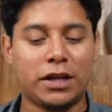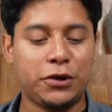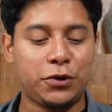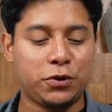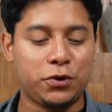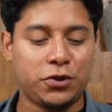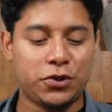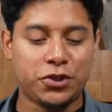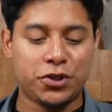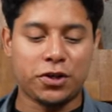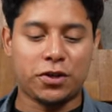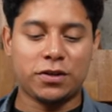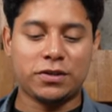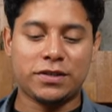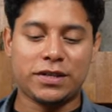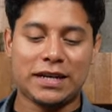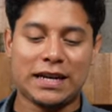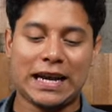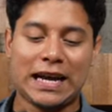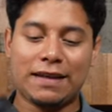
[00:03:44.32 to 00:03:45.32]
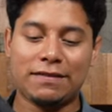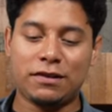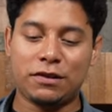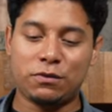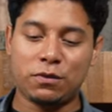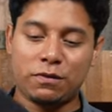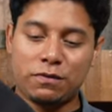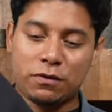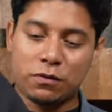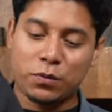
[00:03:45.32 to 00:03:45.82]
I use shorts, and I have
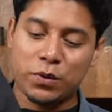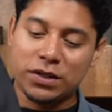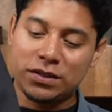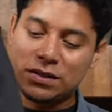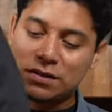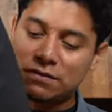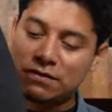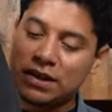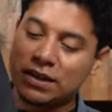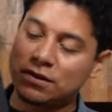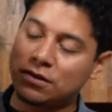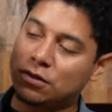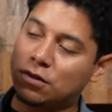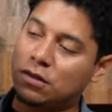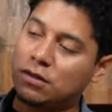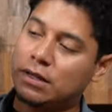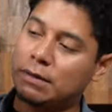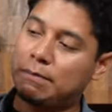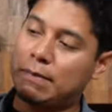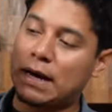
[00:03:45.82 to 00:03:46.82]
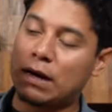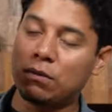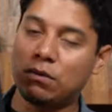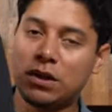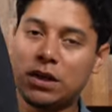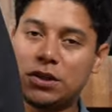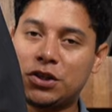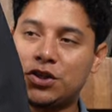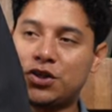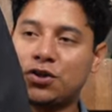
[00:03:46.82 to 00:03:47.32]
this one from Western Rise called the
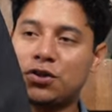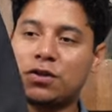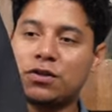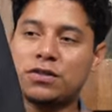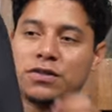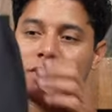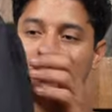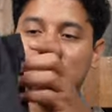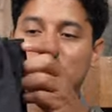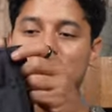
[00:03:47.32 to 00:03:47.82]
Boundless shorts.